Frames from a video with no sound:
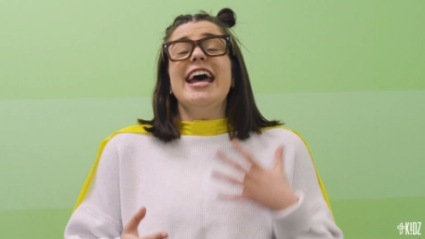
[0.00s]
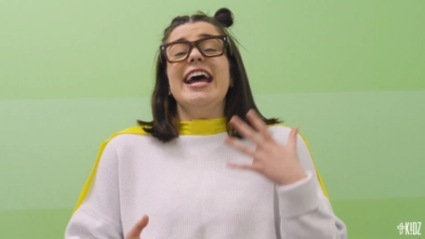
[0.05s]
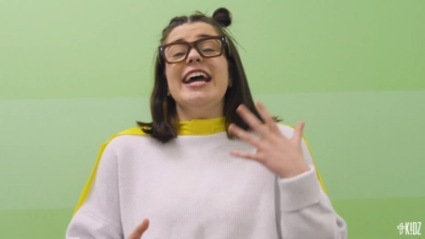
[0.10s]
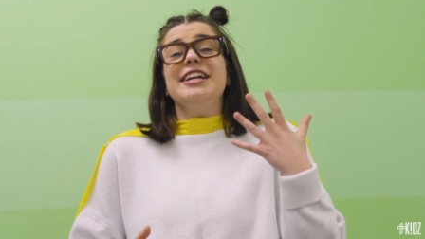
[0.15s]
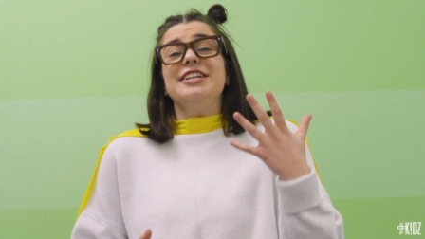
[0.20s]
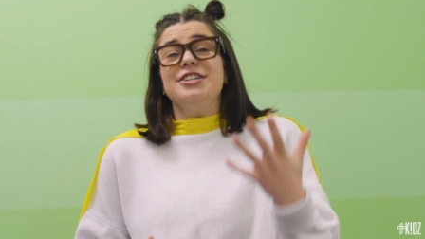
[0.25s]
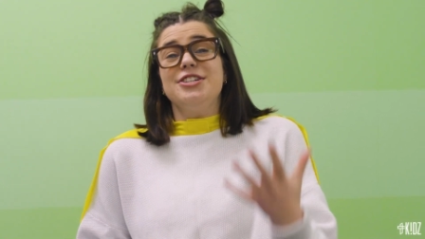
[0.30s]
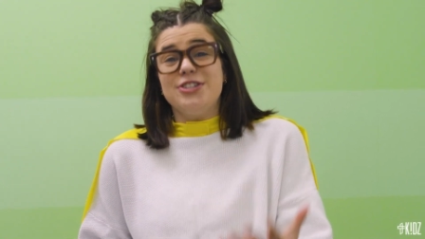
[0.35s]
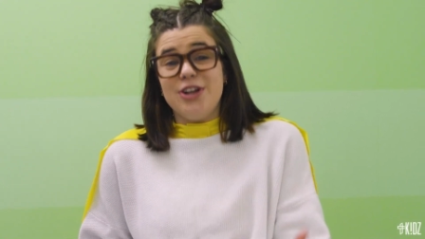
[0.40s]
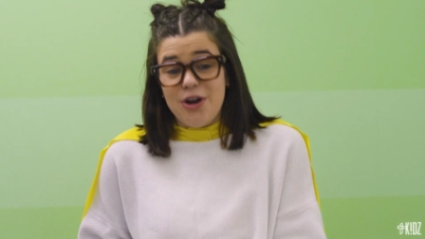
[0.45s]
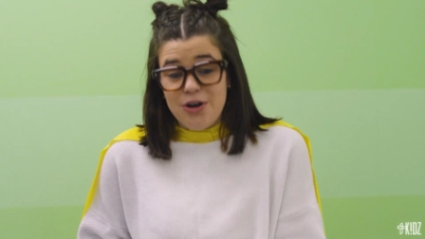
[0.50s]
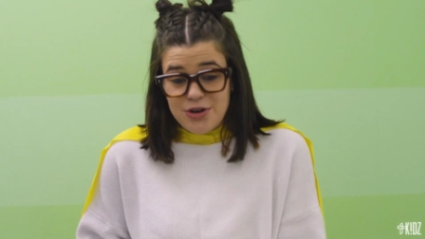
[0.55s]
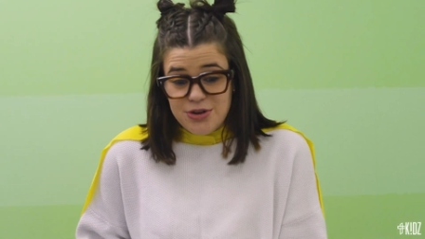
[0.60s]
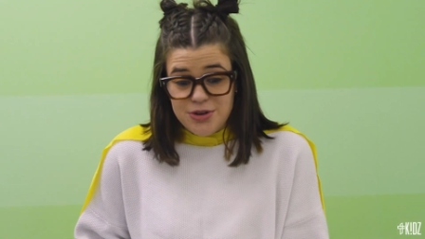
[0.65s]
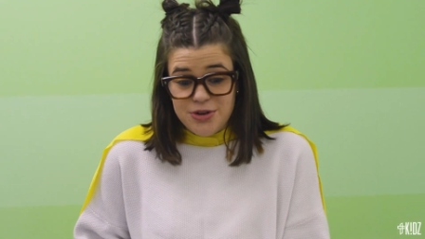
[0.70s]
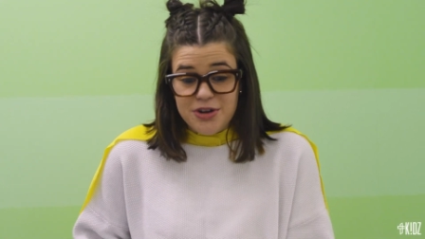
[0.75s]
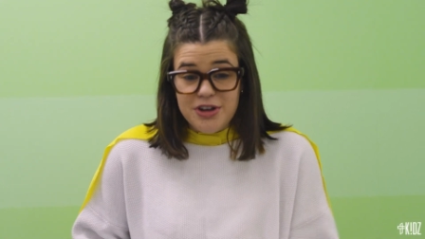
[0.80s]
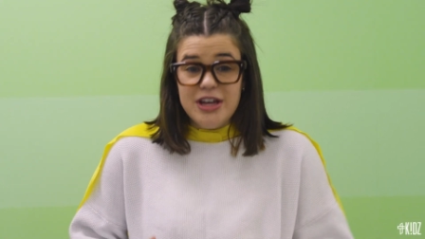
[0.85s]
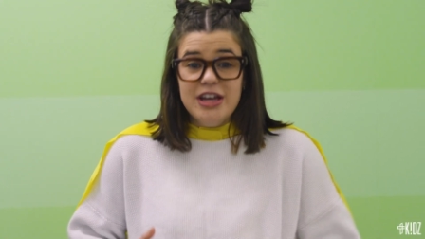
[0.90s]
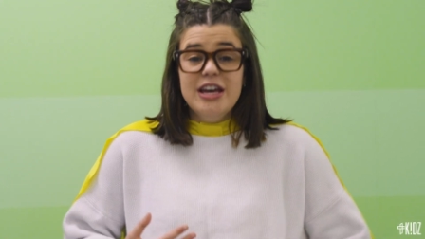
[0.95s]
and so
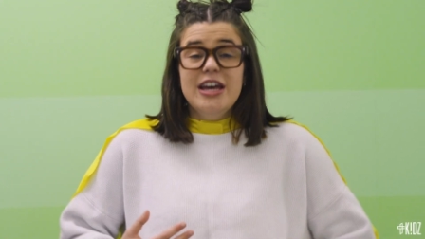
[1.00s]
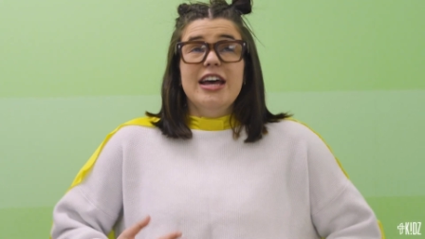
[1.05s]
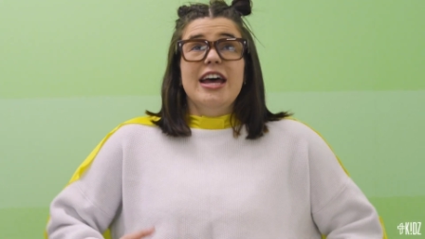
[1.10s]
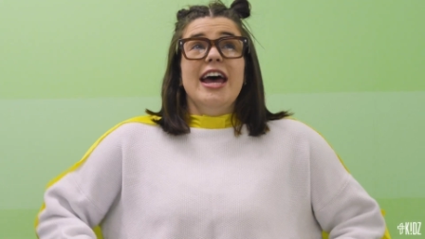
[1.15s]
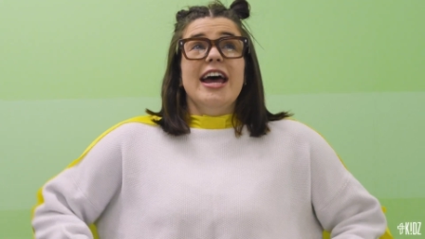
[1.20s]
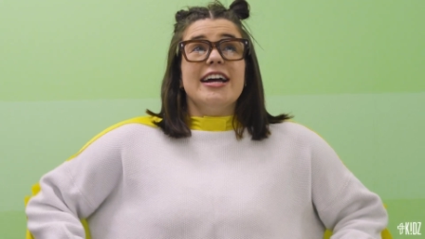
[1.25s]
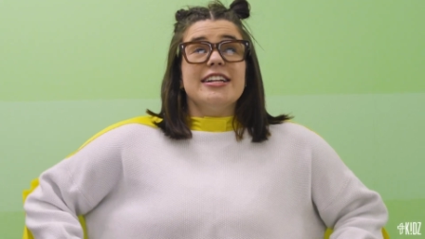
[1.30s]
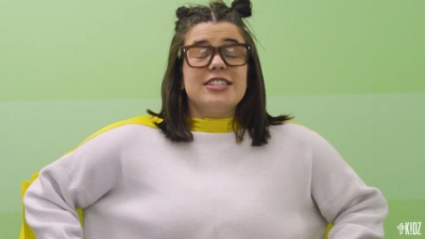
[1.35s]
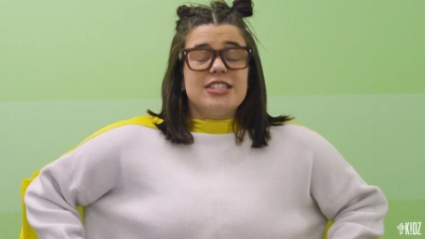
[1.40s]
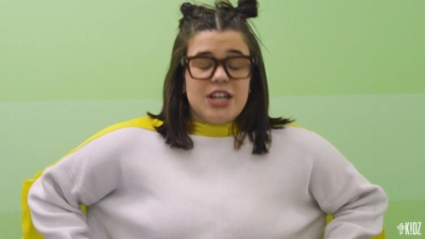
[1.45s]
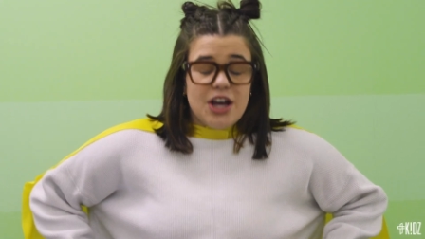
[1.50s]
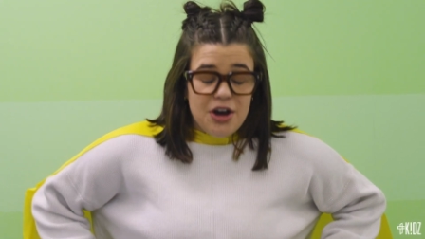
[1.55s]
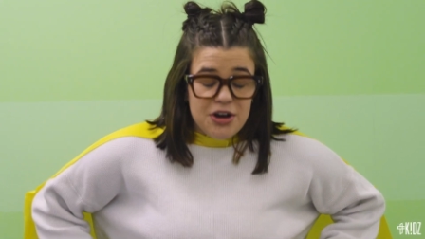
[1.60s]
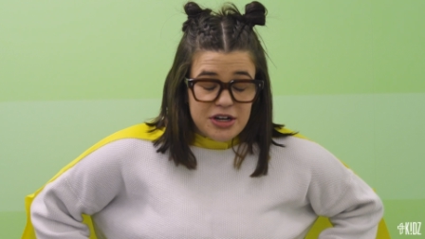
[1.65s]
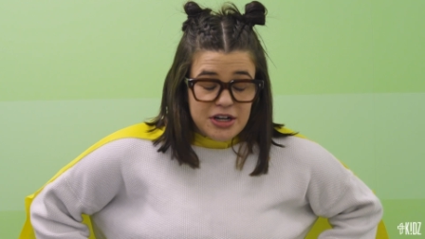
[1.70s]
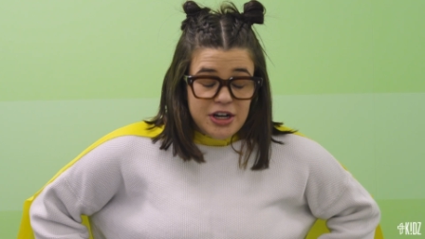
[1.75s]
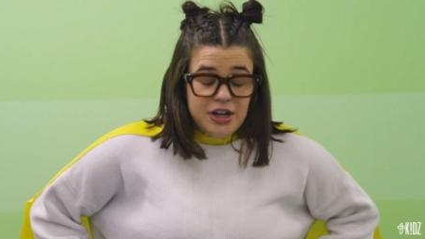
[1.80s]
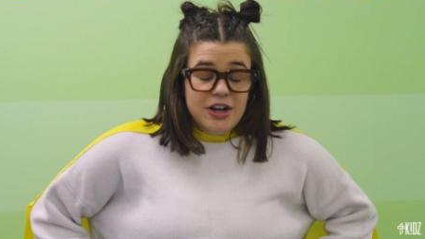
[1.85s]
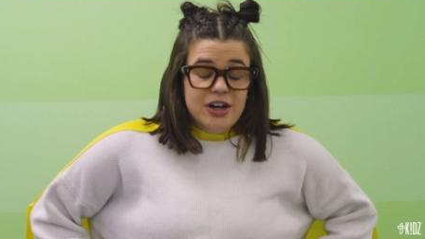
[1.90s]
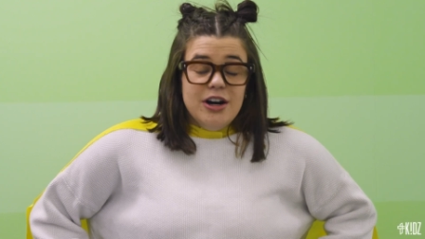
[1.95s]
cool and so,